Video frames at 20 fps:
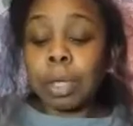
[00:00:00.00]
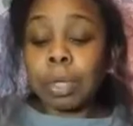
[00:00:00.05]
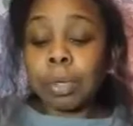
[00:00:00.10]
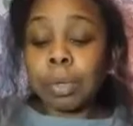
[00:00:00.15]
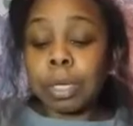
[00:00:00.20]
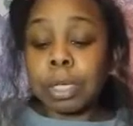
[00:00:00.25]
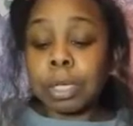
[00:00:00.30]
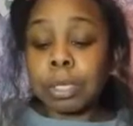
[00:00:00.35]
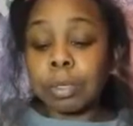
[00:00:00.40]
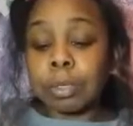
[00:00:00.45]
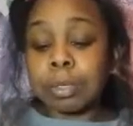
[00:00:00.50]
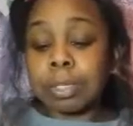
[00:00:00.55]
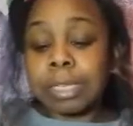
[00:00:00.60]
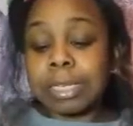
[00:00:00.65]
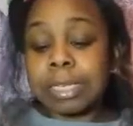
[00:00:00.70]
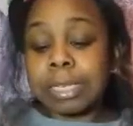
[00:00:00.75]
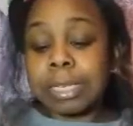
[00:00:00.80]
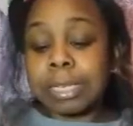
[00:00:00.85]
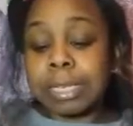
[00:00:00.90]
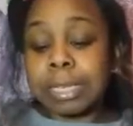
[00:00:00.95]
You can use
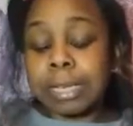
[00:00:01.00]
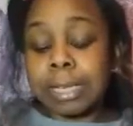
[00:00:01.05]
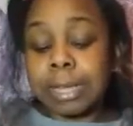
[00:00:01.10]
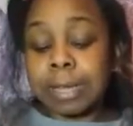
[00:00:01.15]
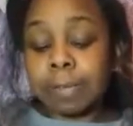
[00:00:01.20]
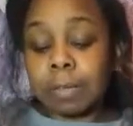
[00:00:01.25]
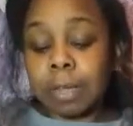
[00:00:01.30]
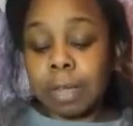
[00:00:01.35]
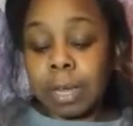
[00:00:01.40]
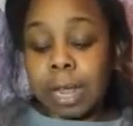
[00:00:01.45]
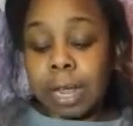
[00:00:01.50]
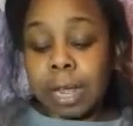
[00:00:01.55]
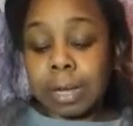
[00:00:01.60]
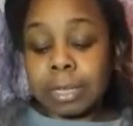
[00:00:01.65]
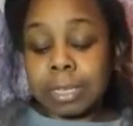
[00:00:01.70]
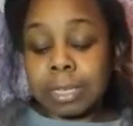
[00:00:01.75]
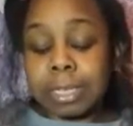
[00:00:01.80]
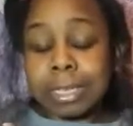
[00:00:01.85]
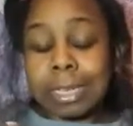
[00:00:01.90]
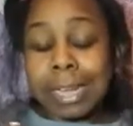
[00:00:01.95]
this as a leave-in
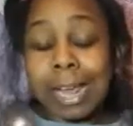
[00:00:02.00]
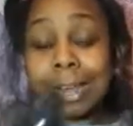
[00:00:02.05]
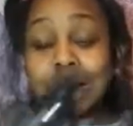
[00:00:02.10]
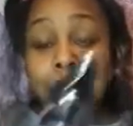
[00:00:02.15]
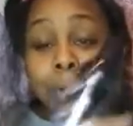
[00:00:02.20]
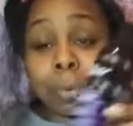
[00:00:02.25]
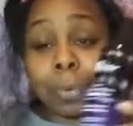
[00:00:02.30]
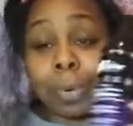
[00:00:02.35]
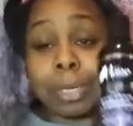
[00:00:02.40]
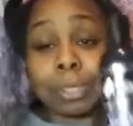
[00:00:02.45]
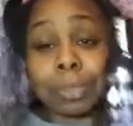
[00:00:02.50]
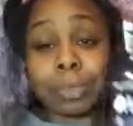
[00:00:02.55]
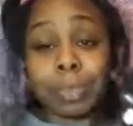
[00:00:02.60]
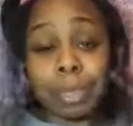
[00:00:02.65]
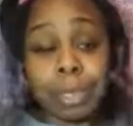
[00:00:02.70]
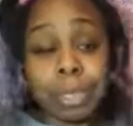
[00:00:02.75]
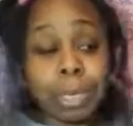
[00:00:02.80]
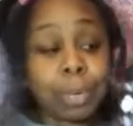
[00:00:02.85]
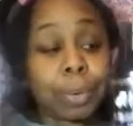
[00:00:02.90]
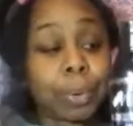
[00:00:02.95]
and a detangler. It works
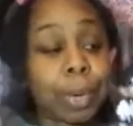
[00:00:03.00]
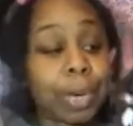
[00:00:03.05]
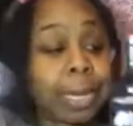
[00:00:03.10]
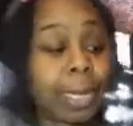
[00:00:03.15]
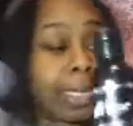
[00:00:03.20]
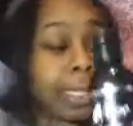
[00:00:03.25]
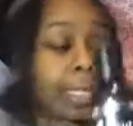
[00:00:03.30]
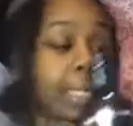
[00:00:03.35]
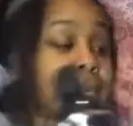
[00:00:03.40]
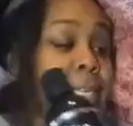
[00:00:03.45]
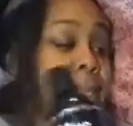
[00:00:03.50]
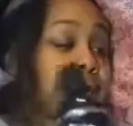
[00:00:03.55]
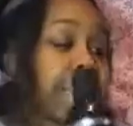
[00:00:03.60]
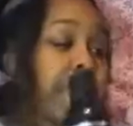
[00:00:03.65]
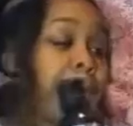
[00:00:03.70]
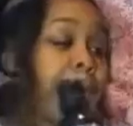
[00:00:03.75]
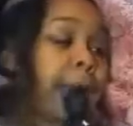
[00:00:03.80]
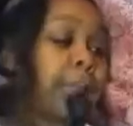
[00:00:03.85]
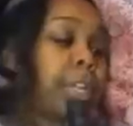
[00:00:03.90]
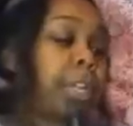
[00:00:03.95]
really great as a
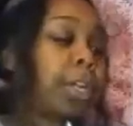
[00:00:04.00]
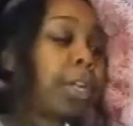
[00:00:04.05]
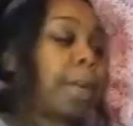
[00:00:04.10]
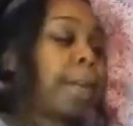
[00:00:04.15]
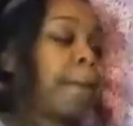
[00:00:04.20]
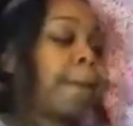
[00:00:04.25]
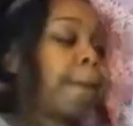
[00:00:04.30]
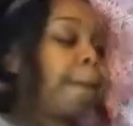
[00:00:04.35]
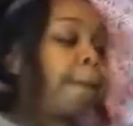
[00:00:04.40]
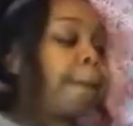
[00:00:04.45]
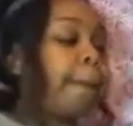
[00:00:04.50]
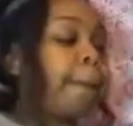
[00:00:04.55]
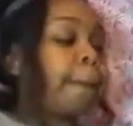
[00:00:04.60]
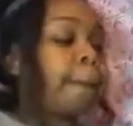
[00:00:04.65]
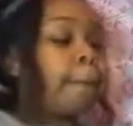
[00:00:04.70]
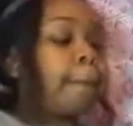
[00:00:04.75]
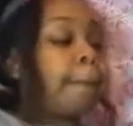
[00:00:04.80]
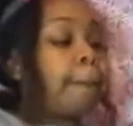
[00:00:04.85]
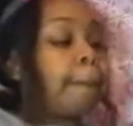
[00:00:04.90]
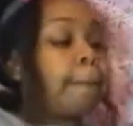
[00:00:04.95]
detangler.
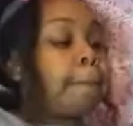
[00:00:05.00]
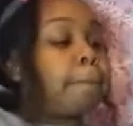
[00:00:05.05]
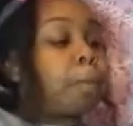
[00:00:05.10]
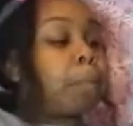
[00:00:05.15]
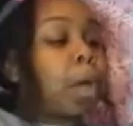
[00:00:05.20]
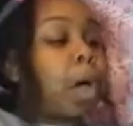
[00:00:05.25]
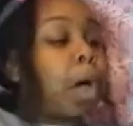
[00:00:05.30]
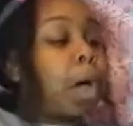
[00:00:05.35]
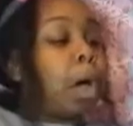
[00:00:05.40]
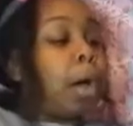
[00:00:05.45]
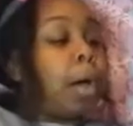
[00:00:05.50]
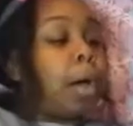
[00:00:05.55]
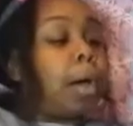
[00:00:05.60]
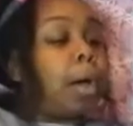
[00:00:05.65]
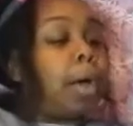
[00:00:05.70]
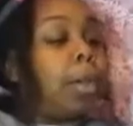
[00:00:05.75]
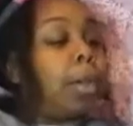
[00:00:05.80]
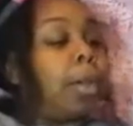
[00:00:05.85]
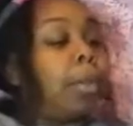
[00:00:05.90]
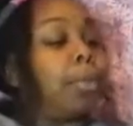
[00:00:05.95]

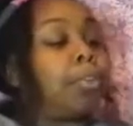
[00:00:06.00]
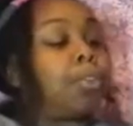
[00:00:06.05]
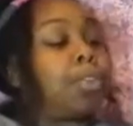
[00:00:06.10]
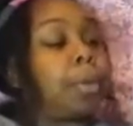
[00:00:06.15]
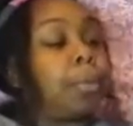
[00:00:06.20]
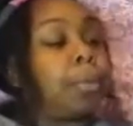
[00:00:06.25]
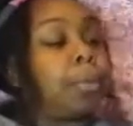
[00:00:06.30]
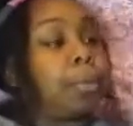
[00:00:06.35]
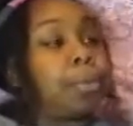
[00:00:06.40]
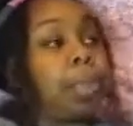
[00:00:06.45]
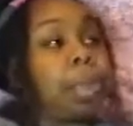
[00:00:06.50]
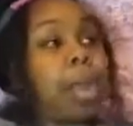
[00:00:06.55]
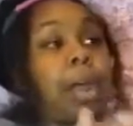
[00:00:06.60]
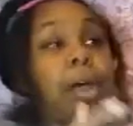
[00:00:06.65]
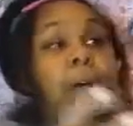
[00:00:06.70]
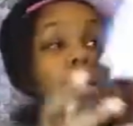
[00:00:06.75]
Another shampoo that